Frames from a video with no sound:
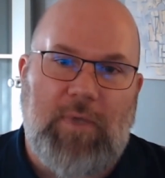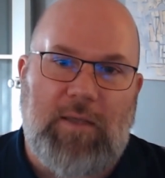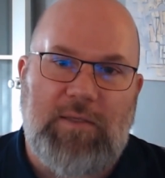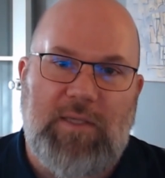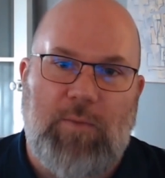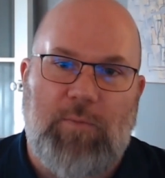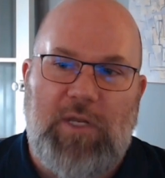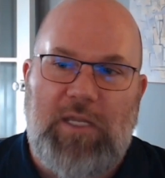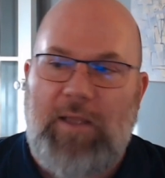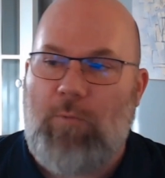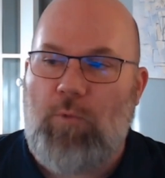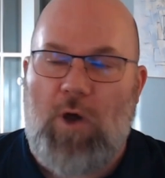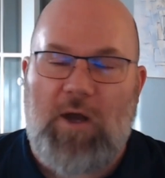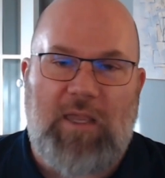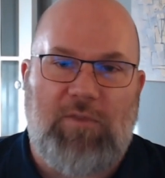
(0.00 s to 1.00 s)
as
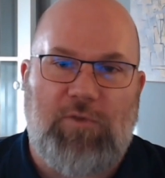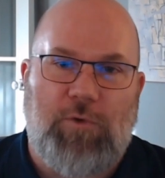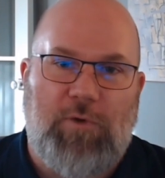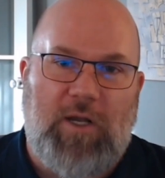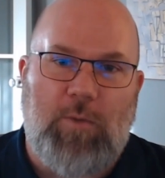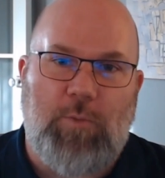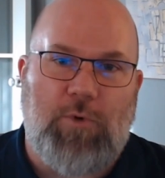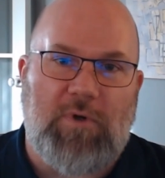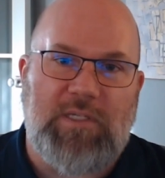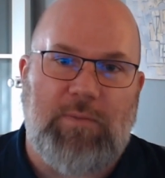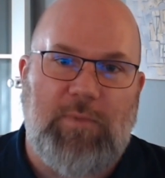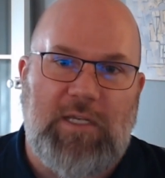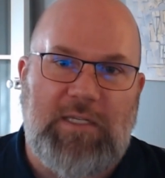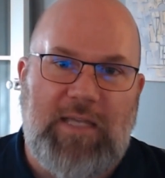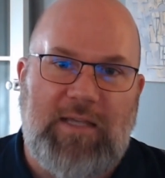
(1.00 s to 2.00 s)
I'm walking through an airport,
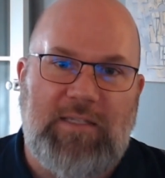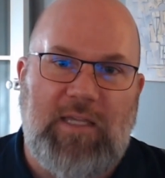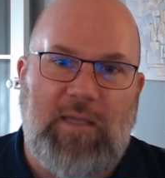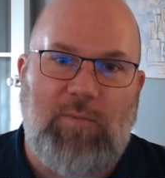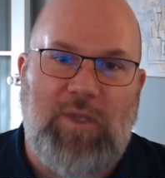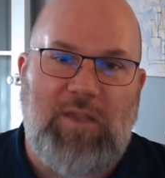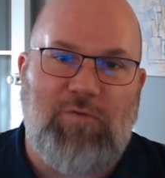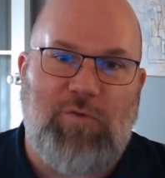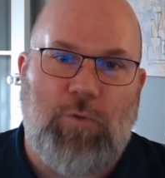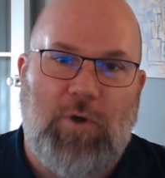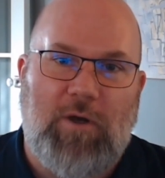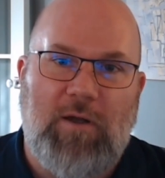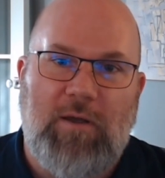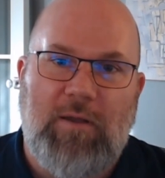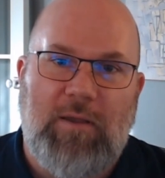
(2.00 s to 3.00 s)
somebody's asking me
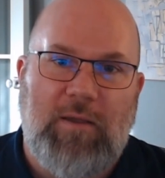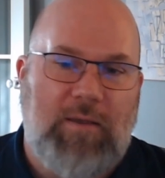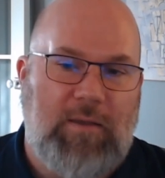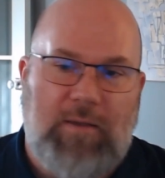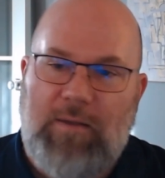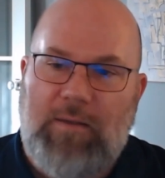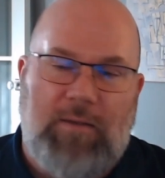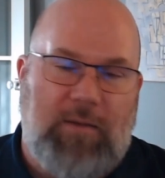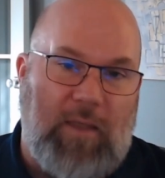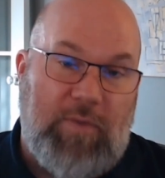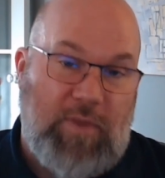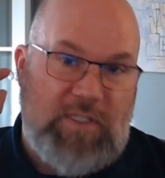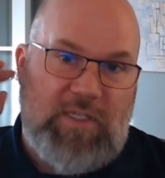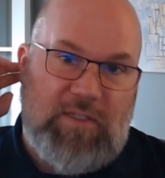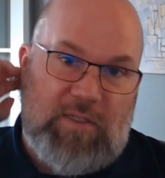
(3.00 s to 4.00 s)
for,
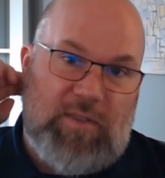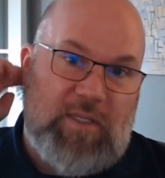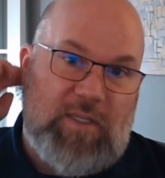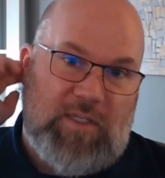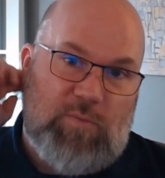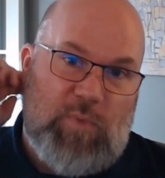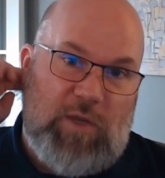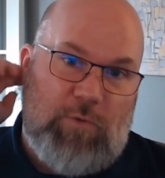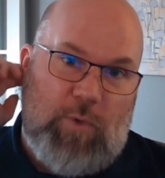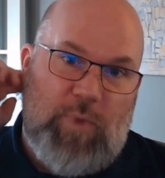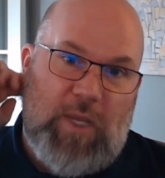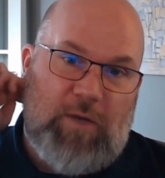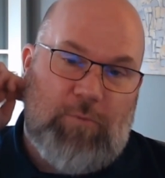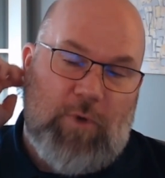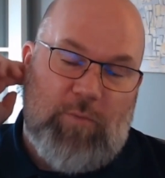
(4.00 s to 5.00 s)
this is me
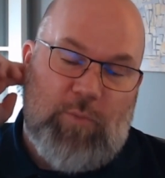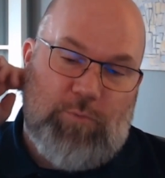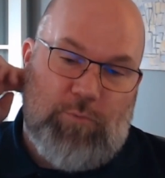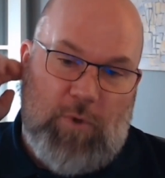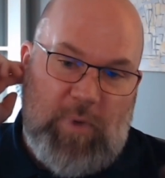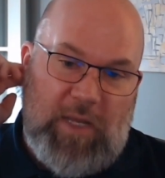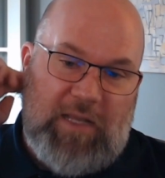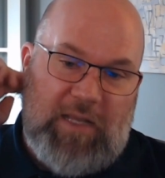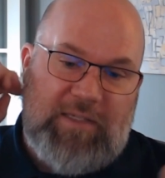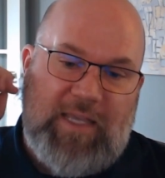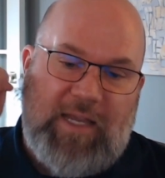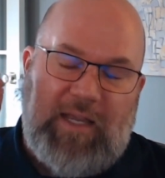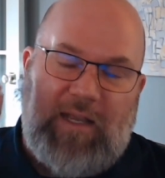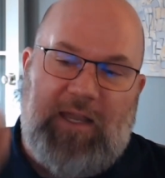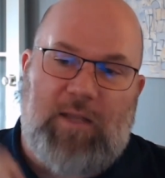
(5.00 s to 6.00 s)
repeating
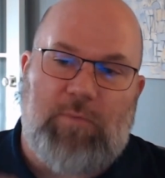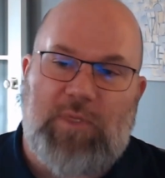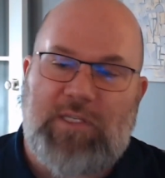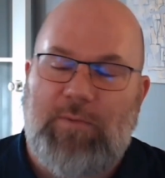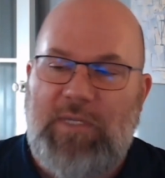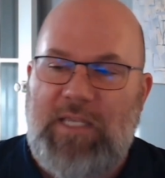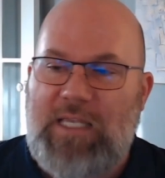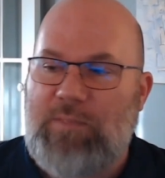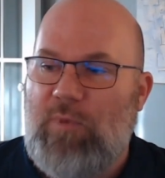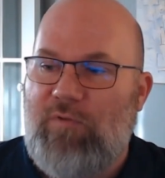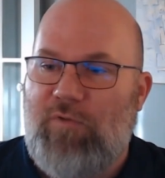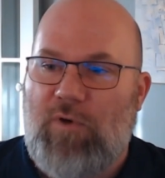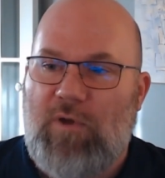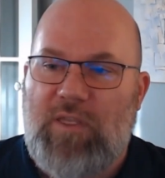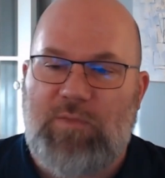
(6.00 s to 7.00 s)
secondhand, but somebody's asked
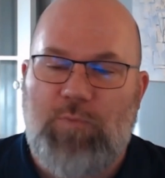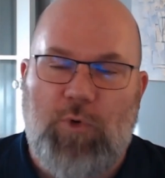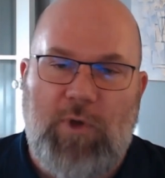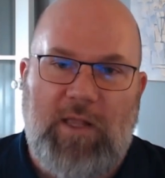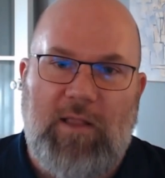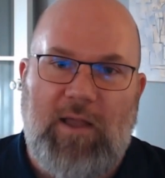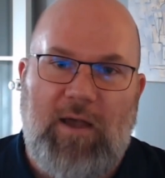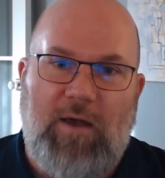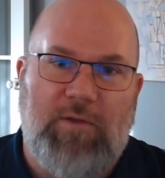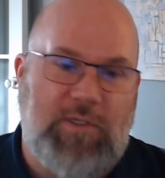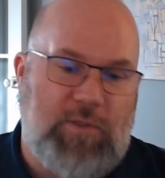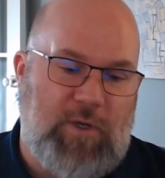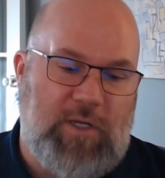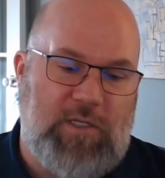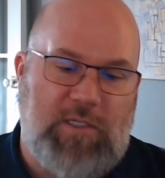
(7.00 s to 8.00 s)
me for this point cloud.
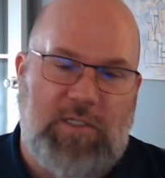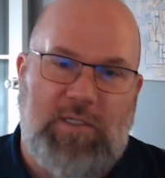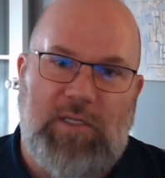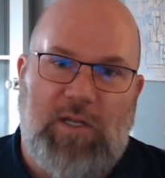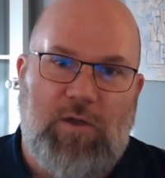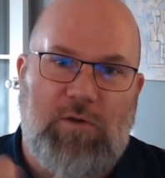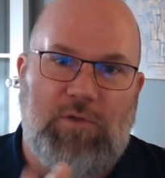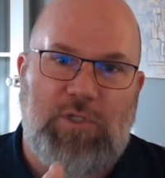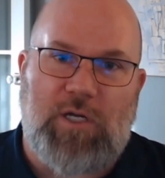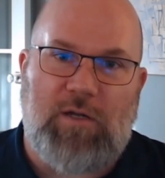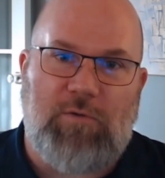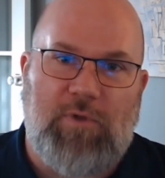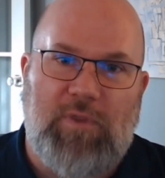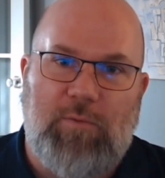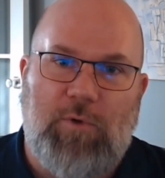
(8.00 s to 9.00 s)
So I just, shared it with